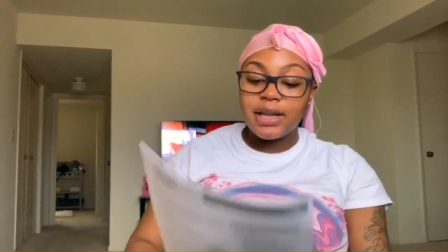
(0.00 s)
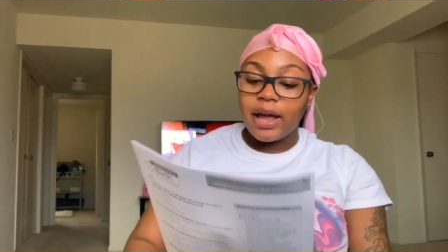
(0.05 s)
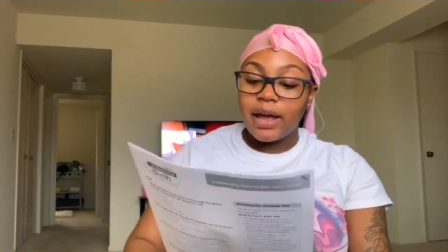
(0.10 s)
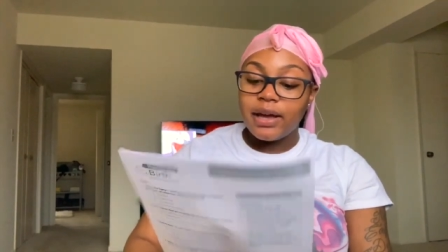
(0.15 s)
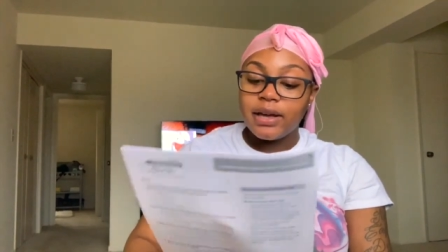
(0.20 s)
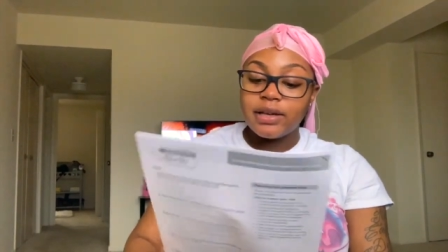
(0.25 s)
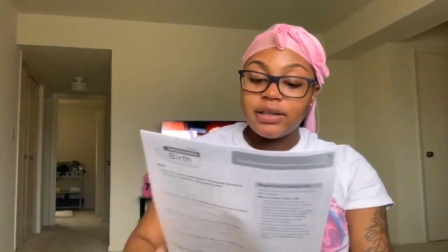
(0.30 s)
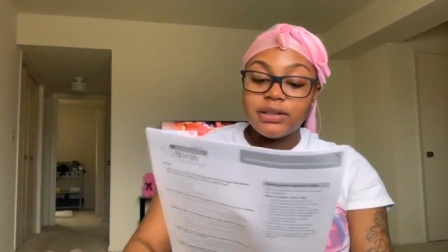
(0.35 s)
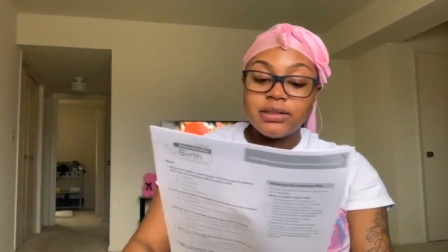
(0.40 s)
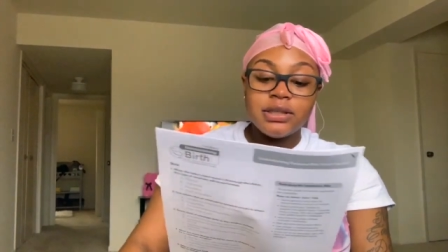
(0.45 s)

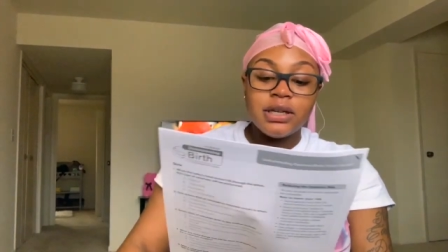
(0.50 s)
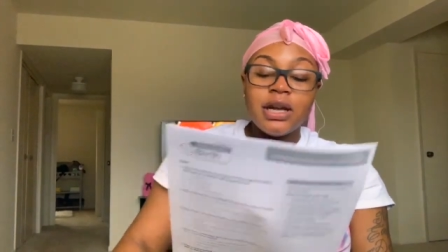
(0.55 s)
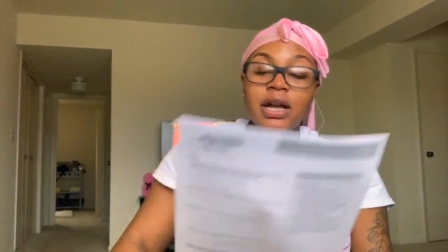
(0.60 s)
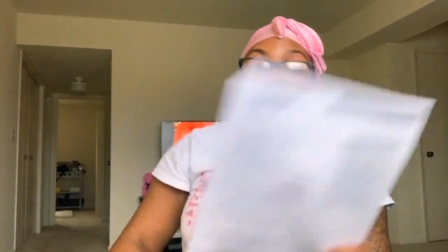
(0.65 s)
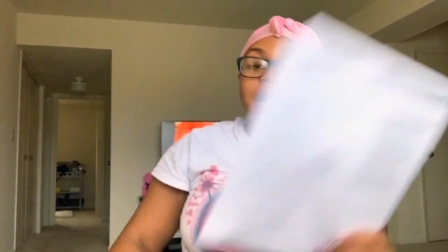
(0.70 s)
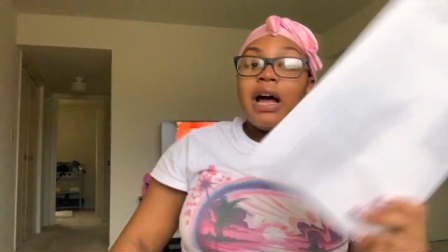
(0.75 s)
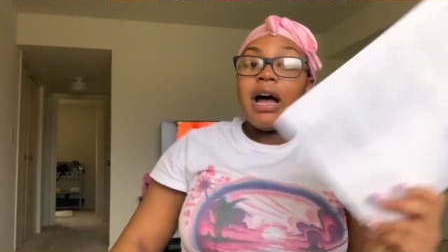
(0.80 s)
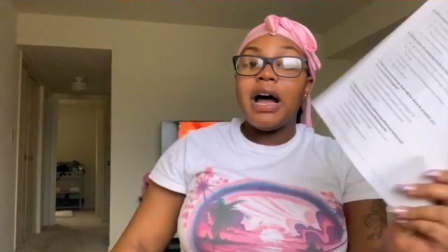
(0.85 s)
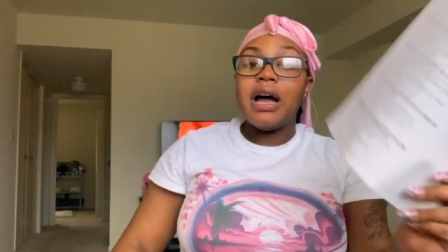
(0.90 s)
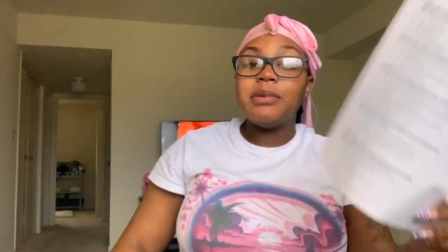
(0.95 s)
like
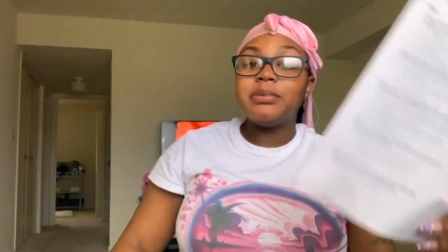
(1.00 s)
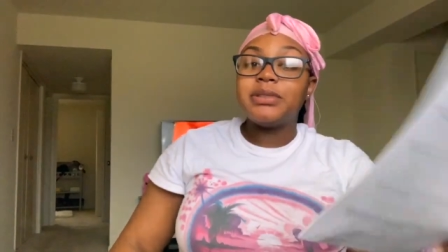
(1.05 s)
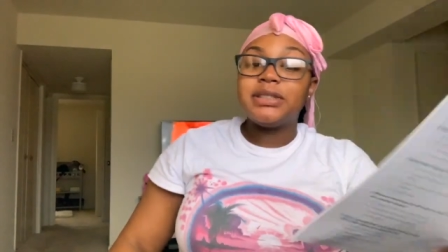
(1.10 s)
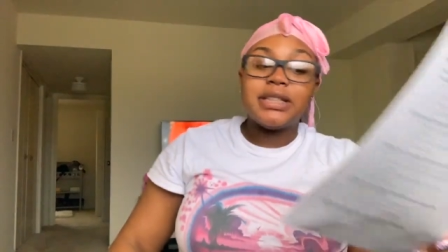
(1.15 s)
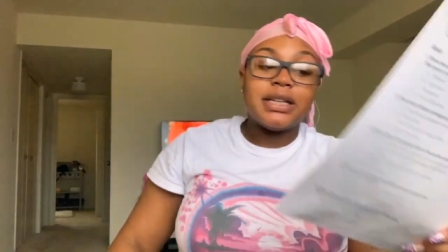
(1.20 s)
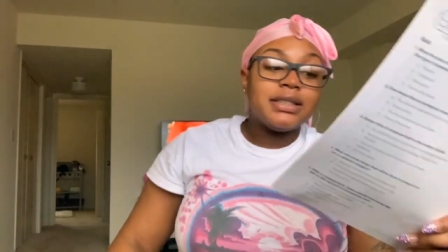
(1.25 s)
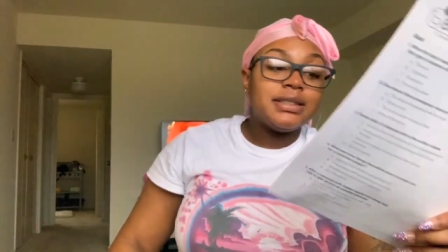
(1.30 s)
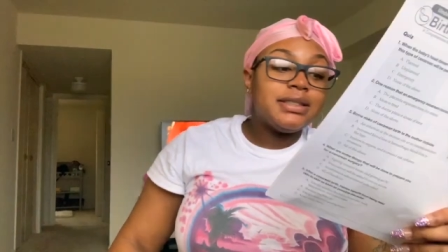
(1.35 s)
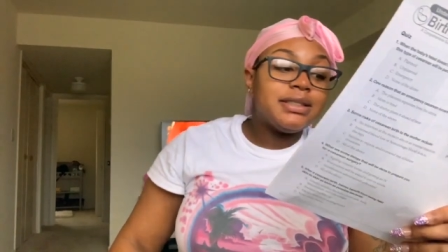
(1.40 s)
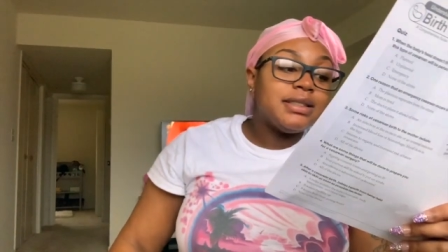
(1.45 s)

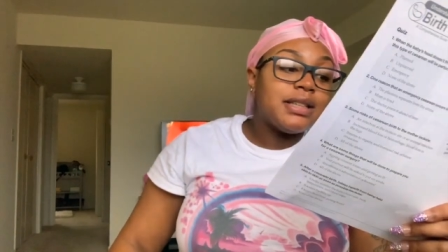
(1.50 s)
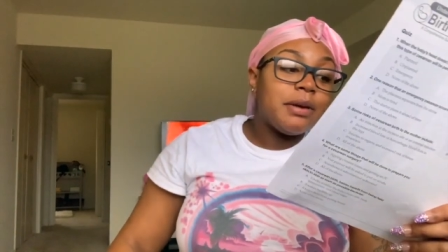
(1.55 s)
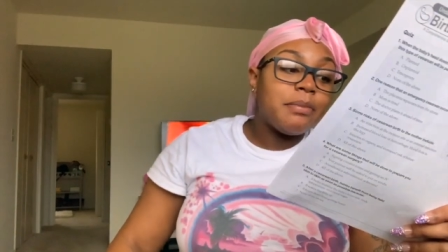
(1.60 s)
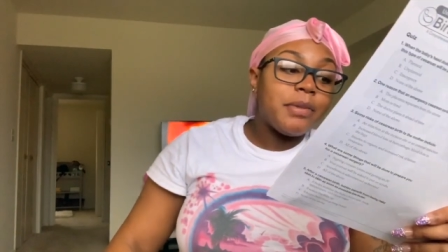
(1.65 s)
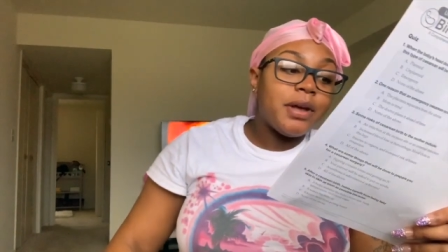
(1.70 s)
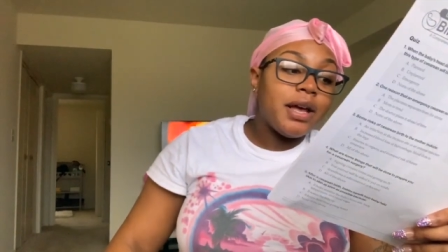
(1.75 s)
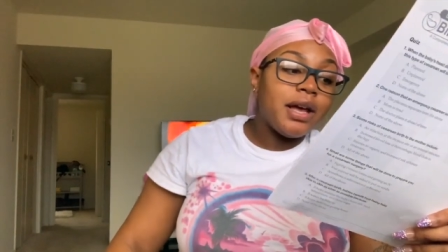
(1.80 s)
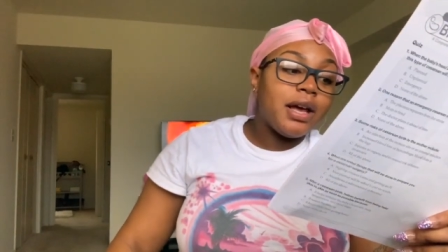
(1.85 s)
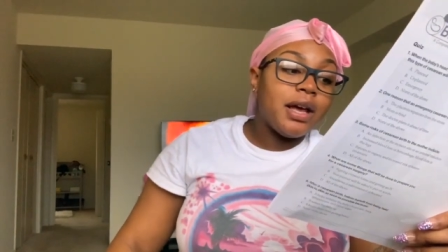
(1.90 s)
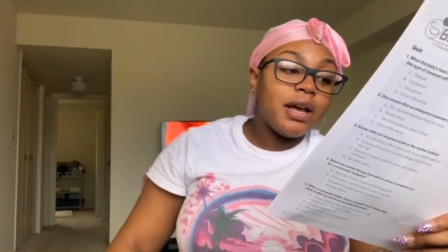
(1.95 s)
upset
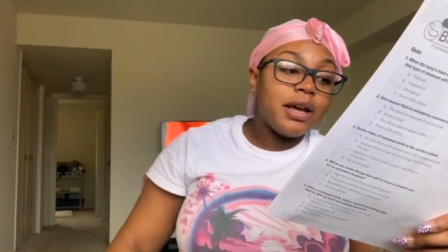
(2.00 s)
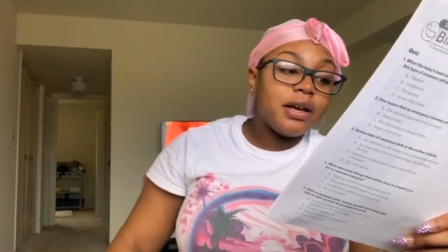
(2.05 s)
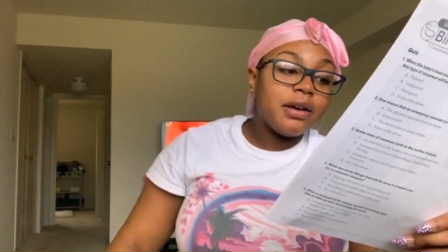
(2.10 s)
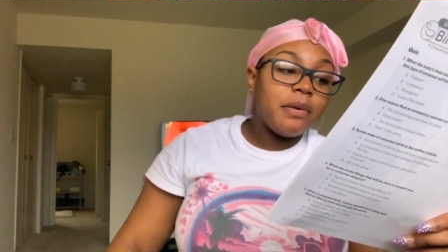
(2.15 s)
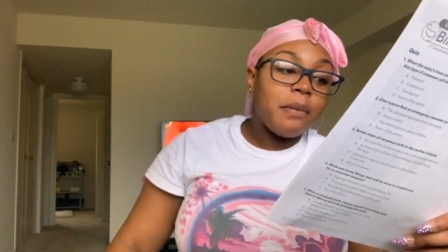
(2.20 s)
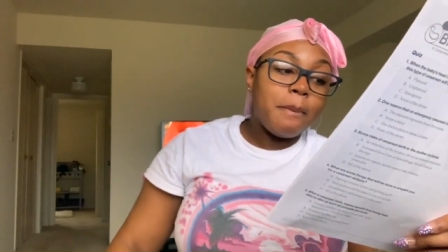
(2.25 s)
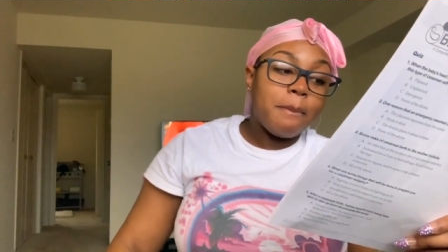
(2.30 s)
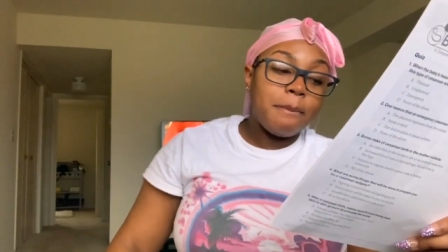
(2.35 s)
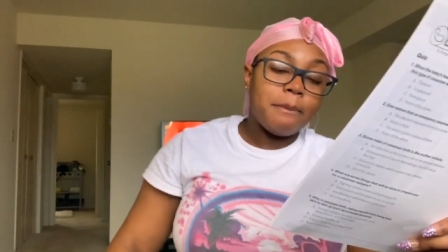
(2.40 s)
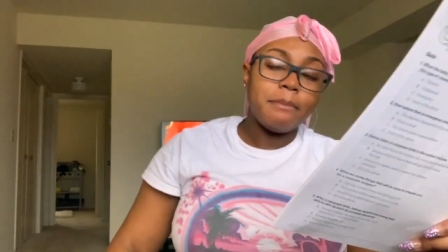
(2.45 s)
stomach,